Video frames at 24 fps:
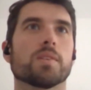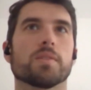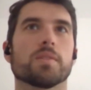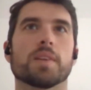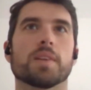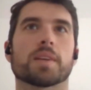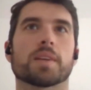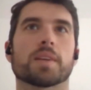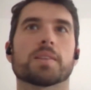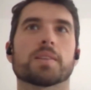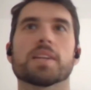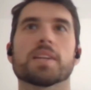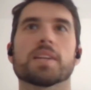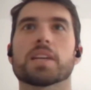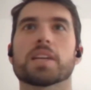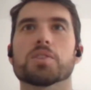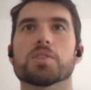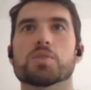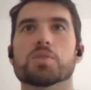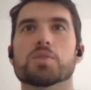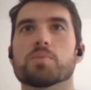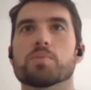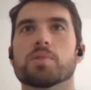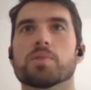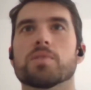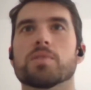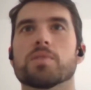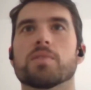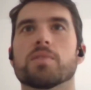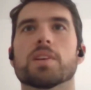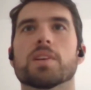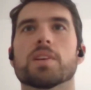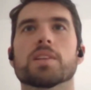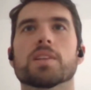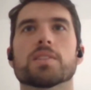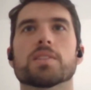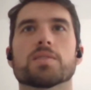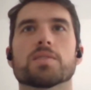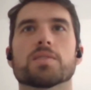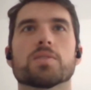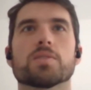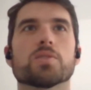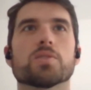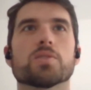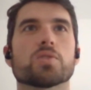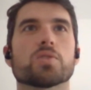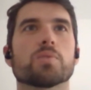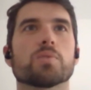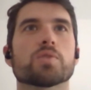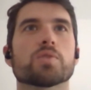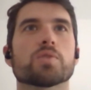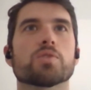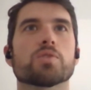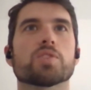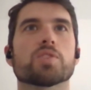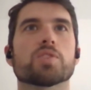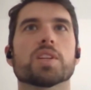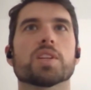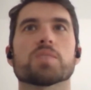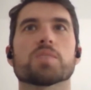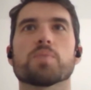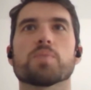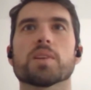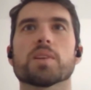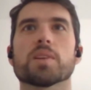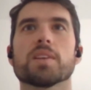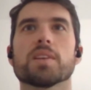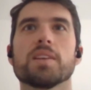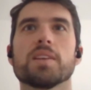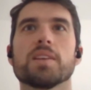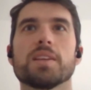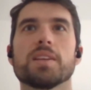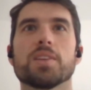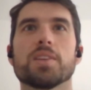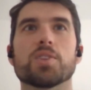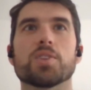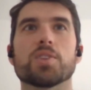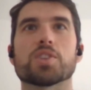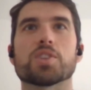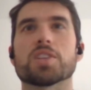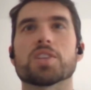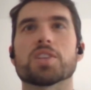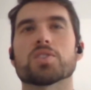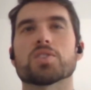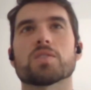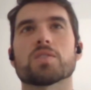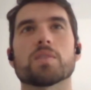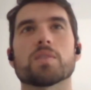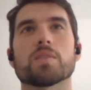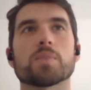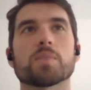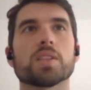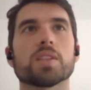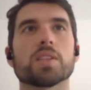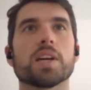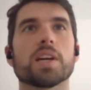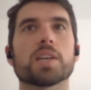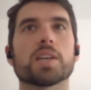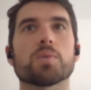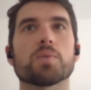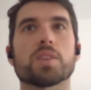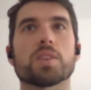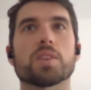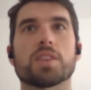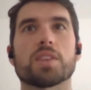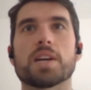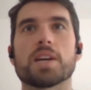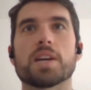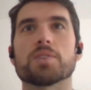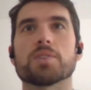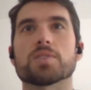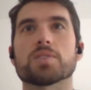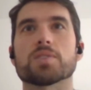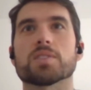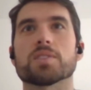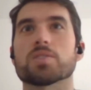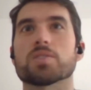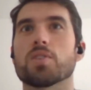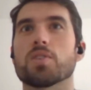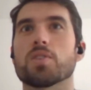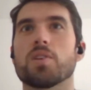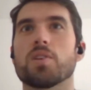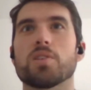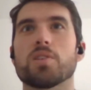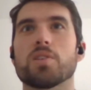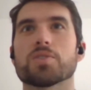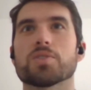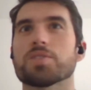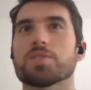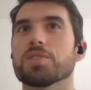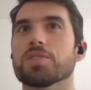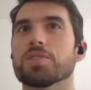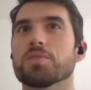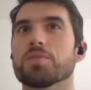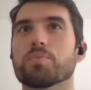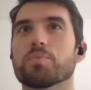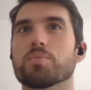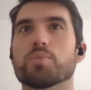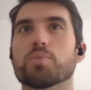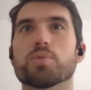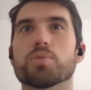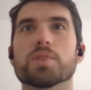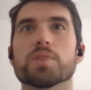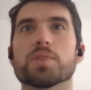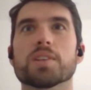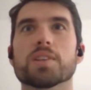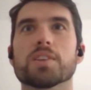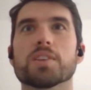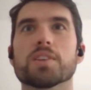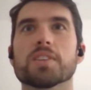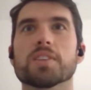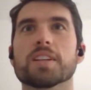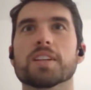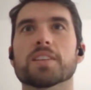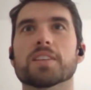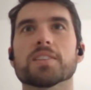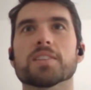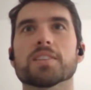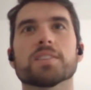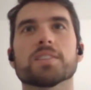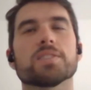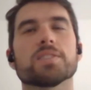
like negligible, right? There's almost no chance, but the chances of them colliding with 1,000 is still pretty unlikely.